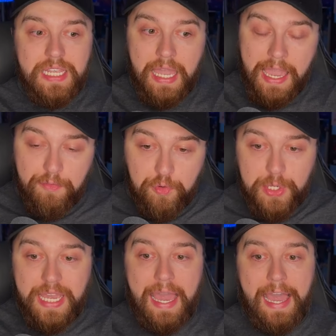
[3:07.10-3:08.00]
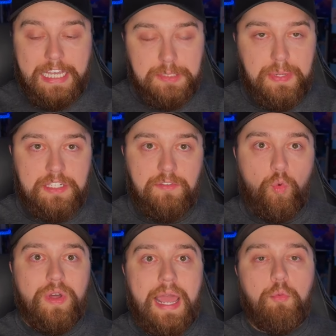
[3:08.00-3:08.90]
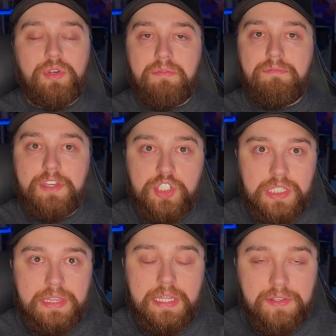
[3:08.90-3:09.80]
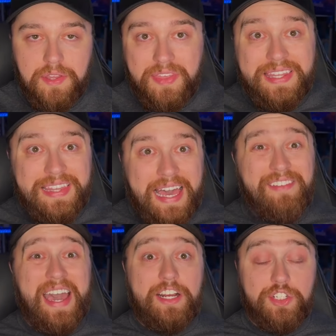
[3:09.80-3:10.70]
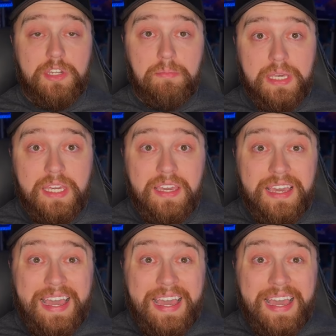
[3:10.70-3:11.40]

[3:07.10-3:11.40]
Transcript: every aspect of what I would envision Lilith in live action to be.